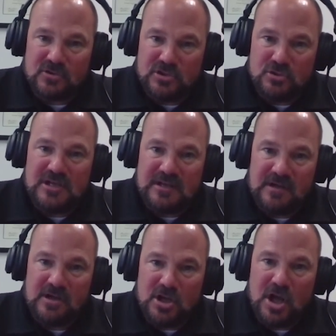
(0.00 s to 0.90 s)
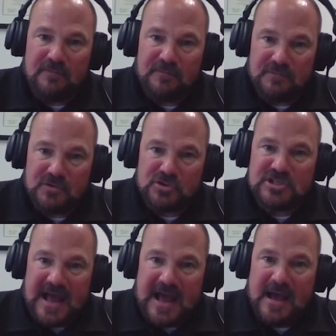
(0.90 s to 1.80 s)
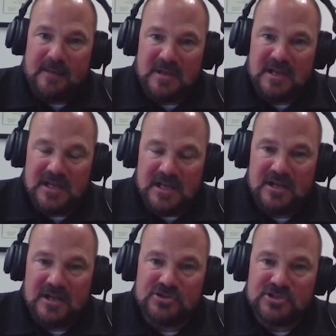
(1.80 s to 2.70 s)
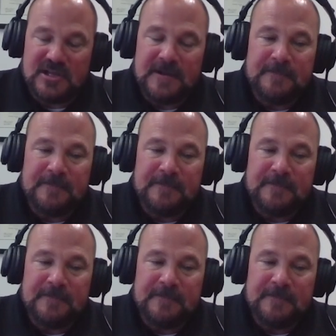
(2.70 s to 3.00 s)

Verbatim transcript: Are you given enough of your time and energy?